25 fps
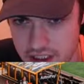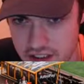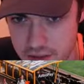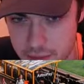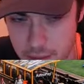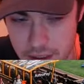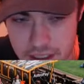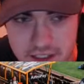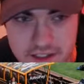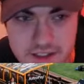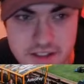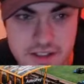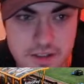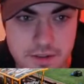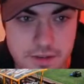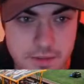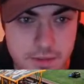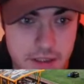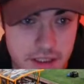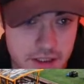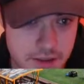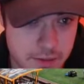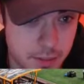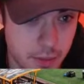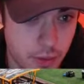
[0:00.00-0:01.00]
expect is
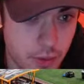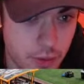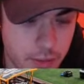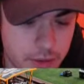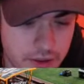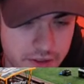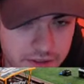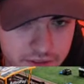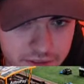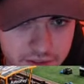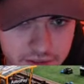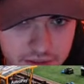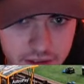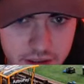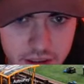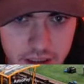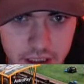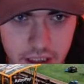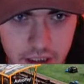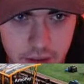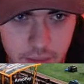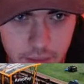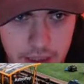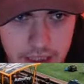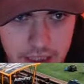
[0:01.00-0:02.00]
Bournemouth.
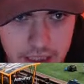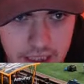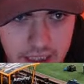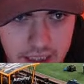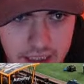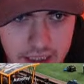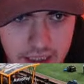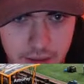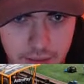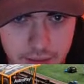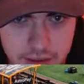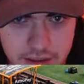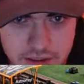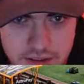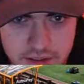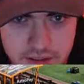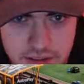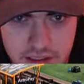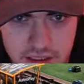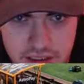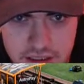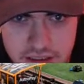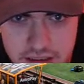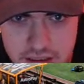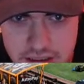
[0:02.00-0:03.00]
The way they're going.
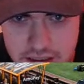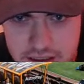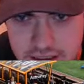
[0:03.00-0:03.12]
So